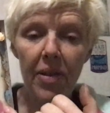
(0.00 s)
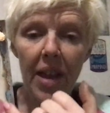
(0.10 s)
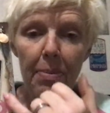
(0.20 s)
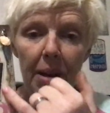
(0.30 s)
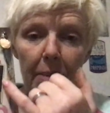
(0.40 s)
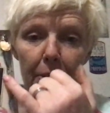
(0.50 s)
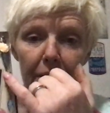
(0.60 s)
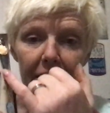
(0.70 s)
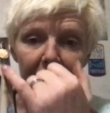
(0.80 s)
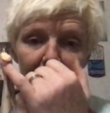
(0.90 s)
that paper.
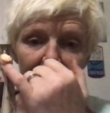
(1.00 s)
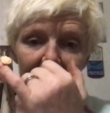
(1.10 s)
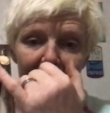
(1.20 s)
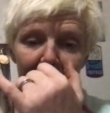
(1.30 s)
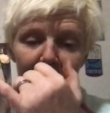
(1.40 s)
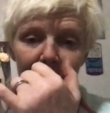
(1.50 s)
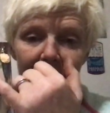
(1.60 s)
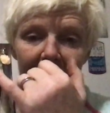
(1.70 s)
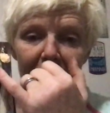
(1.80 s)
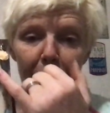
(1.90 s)
There it is there.
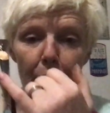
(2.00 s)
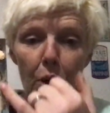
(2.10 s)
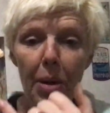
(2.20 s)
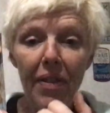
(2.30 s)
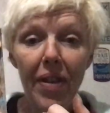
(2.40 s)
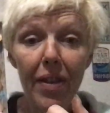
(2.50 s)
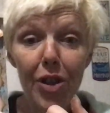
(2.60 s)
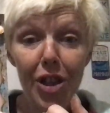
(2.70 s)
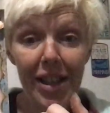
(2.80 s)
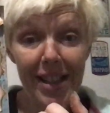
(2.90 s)
It's from one of my favorite
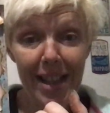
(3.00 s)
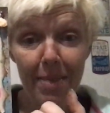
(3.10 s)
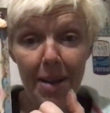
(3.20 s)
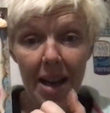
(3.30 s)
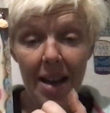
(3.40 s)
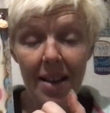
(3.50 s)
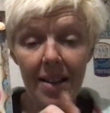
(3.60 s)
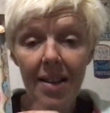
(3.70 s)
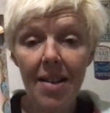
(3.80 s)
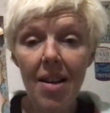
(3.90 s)
sheets in that pad.